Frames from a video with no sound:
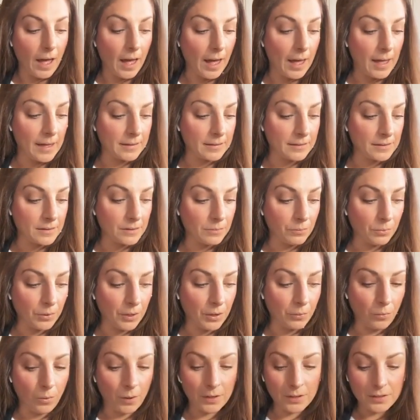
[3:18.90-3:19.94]
And what
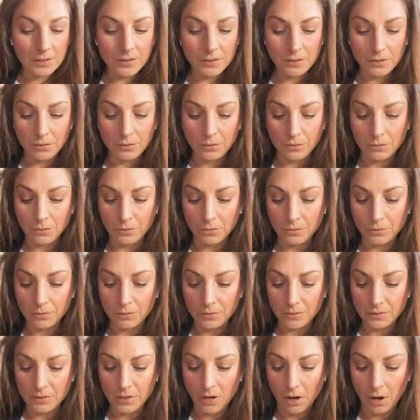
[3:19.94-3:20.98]
I wanted to
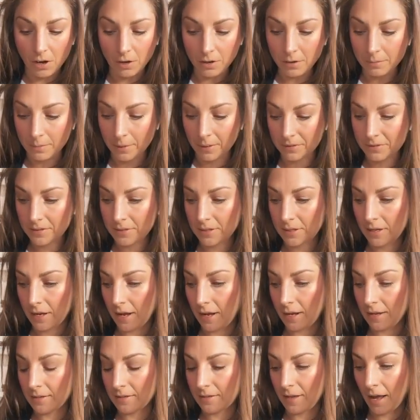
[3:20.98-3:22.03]
talk about
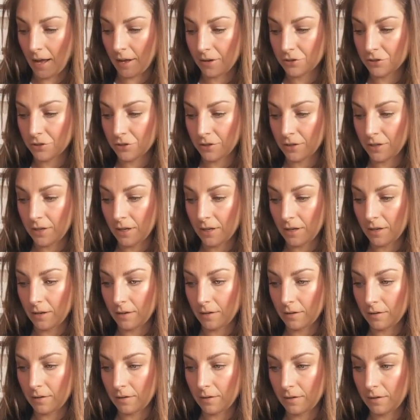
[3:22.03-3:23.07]
today is
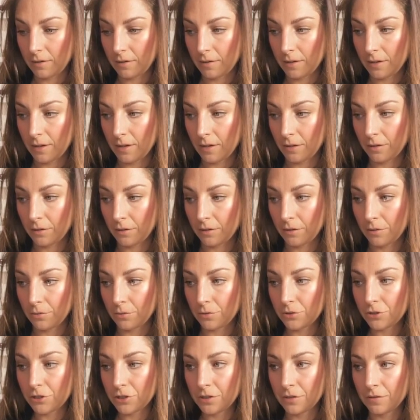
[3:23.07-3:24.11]
actually the
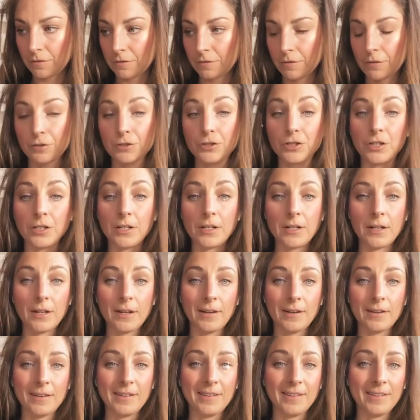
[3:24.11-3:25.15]
illusion of
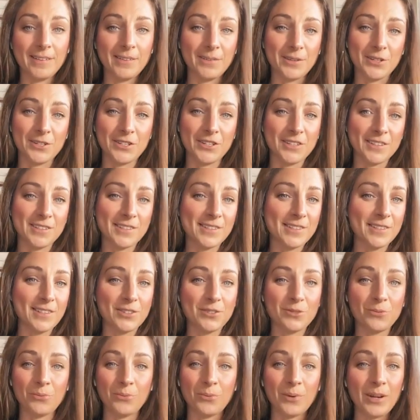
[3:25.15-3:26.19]
virginity, which is
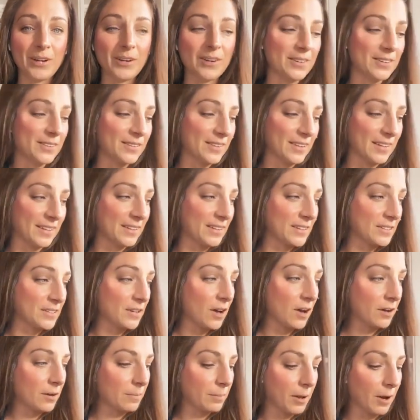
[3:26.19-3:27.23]
such a weird thing to
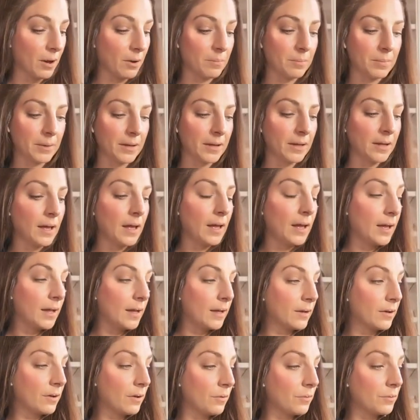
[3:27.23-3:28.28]
talk about, but
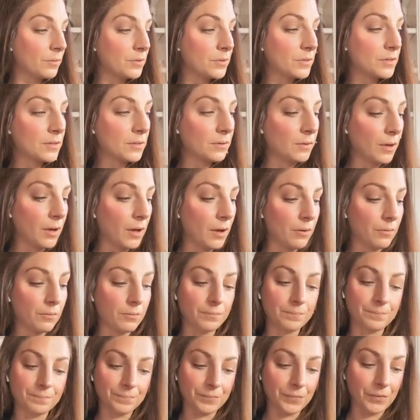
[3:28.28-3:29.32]
it goes
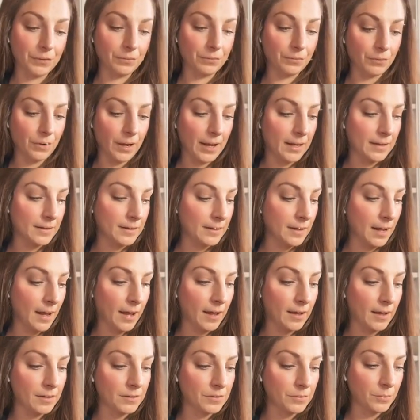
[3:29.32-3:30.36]
hand in
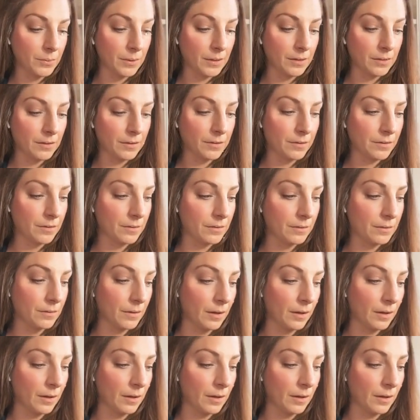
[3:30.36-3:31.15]
hand with